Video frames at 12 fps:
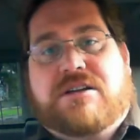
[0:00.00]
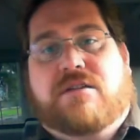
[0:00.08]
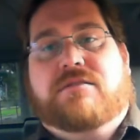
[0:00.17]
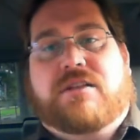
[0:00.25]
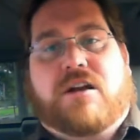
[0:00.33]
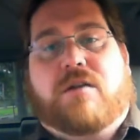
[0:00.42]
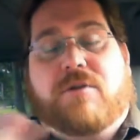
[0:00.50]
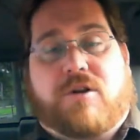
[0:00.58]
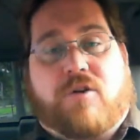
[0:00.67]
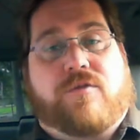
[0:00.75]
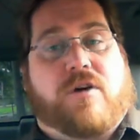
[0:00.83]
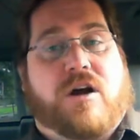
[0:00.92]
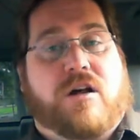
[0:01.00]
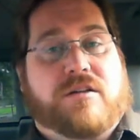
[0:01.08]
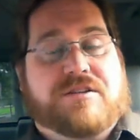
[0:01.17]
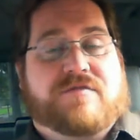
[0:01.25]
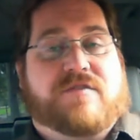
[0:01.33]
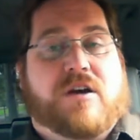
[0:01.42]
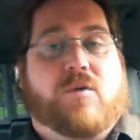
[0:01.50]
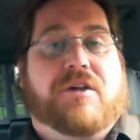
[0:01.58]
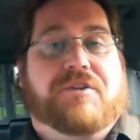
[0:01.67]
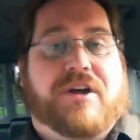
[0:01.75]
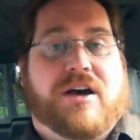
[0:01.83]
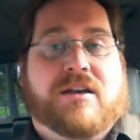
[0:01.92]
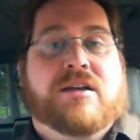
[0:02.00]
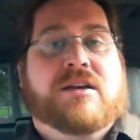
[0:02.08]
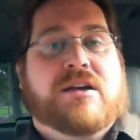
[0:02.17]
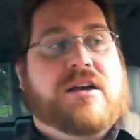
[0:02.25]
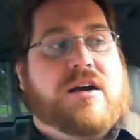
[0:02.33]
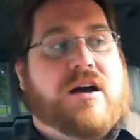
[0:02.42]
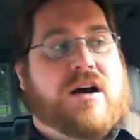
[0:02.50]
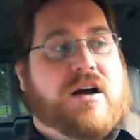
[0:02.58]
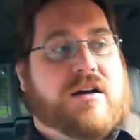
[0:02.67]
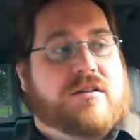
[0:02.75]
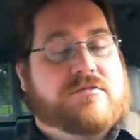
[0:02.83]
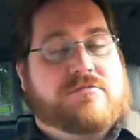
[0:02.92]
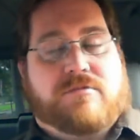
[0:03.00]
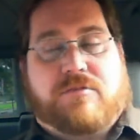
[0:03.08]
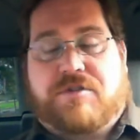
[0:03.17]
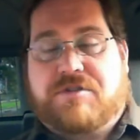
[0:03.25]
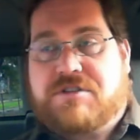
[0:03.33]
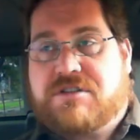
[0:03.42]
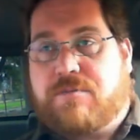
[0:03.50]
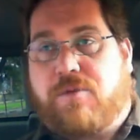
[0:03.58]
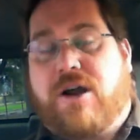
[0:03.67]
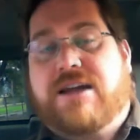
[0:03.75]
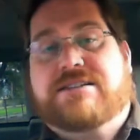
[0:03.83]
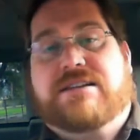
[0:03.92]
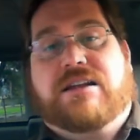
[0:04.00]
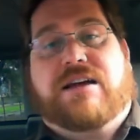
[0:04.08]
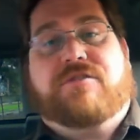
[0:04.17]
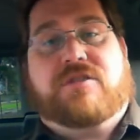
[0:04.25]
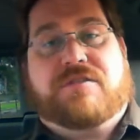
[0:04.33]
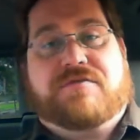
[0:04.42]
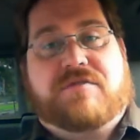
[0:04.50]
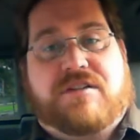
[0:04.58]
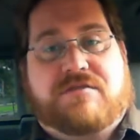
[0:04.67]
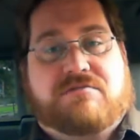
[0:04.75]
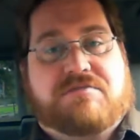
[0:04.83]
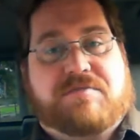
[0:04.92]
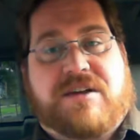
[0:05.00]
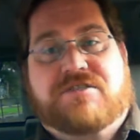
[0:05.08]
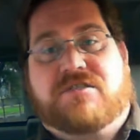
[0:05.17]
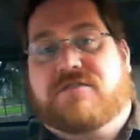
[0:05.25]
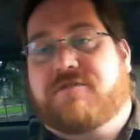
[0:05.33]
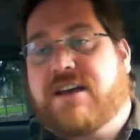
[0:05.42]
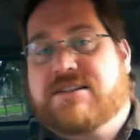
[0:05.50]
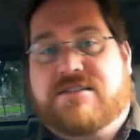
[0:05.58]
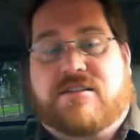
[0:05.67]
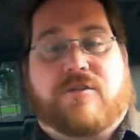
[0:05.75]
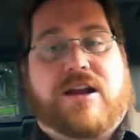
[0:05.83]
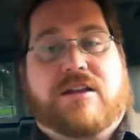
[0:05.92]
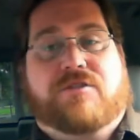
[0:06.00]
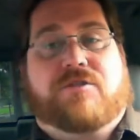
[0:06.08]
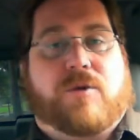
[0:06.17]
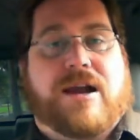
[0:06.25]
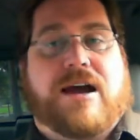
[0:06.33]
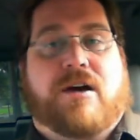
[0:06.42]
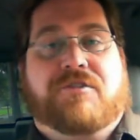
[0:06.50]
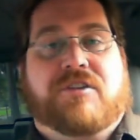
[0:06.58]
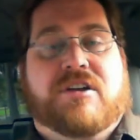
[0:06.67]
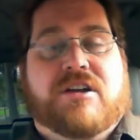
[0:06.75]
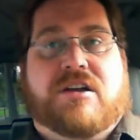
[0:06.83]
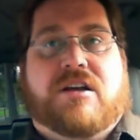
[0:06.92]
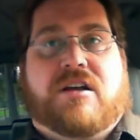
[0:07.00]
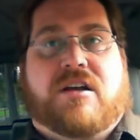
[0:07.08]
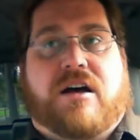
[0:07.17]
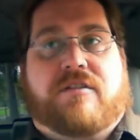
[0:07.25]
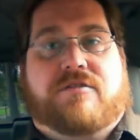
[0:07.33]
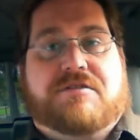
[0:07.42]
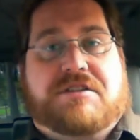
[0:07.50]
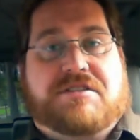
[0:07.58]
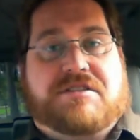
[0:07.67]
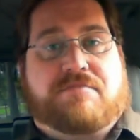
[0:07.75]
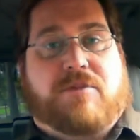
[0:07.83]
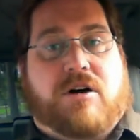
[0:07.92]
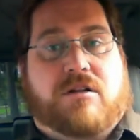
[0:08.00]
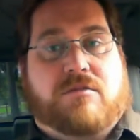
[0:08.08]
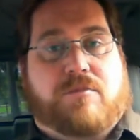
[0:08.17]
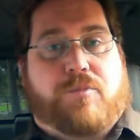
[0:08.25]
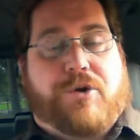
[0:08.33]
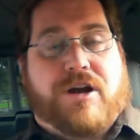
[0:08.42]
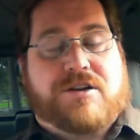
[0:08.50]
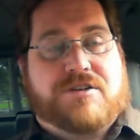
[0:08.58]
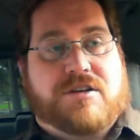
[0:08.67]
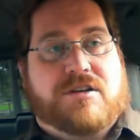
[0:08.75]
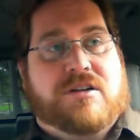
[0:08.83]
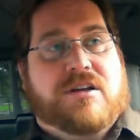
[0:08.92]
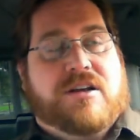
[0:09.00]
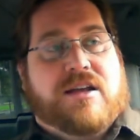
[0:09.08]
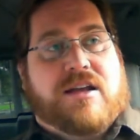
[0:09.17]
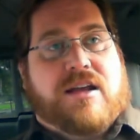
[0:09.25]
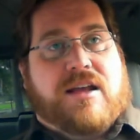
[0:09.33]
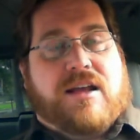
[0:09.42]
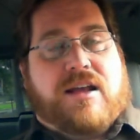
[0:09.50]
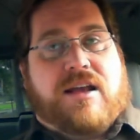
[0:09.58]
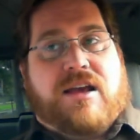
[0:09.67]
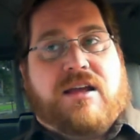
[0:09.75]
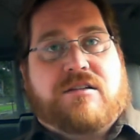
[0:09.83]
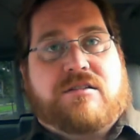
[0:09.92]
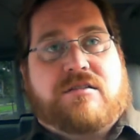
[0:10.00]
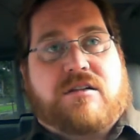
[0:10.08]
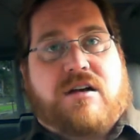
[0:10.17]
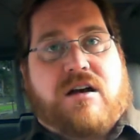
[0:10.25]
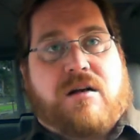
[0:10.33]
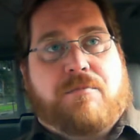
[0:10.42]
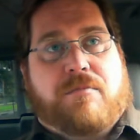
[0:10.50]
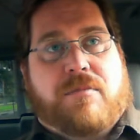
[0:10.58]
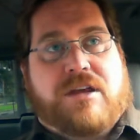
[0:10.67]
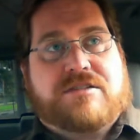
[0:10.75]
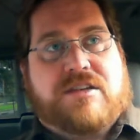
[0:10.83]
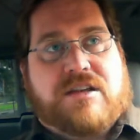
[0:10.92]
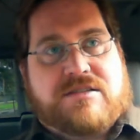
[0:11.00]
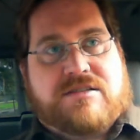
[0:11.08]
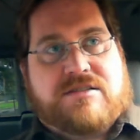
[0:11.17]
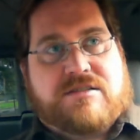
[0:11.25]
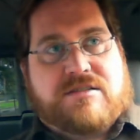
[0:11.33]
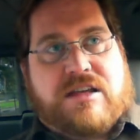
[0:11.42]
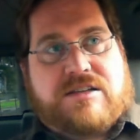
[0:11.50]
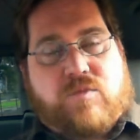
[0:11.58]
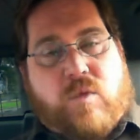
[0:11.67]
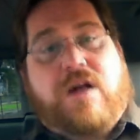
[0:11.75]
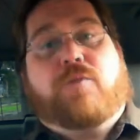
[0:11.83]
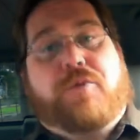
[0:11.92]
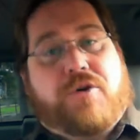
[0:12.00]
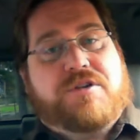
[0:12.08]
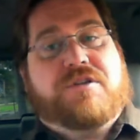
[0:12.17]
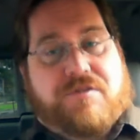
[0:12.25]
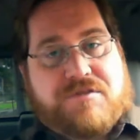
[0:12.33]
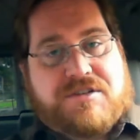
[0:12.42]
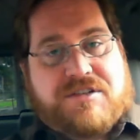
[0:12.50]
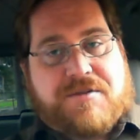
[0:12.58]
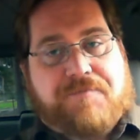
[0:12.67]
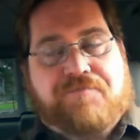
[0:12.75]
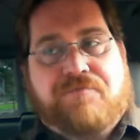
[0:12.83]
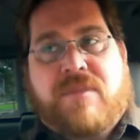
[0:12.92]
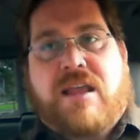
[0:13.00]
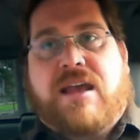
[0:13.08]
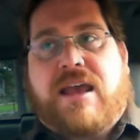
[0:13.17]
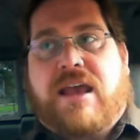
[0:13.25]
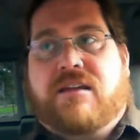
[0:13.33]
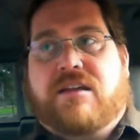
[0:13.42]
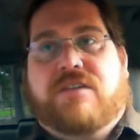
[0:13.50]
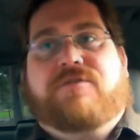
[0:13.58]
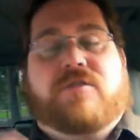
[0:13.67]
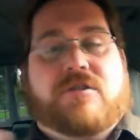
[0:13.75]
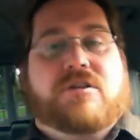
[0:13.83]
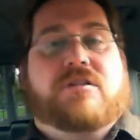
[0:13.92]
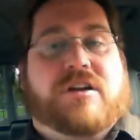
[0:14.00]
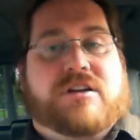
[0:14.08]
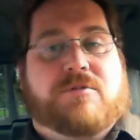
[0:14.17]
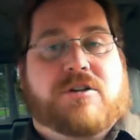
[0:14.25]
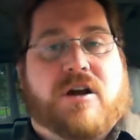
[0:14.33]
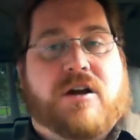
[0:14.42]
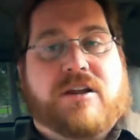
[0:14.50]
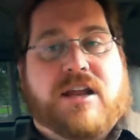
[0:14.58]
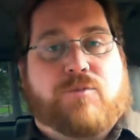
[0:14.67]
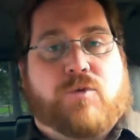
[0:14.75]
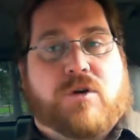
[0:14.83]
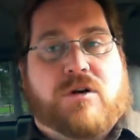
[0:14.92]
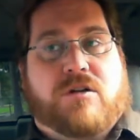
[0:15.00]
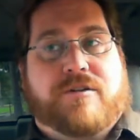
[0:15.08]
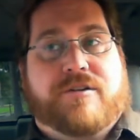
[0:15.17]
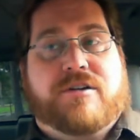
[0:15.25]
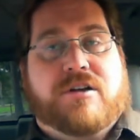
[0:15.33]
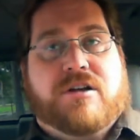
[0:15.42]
here and there, but overall it's very well done. Surprising level of special effects integrated throughout for such a small production. And it's well produced. And if you're in the collectible card game world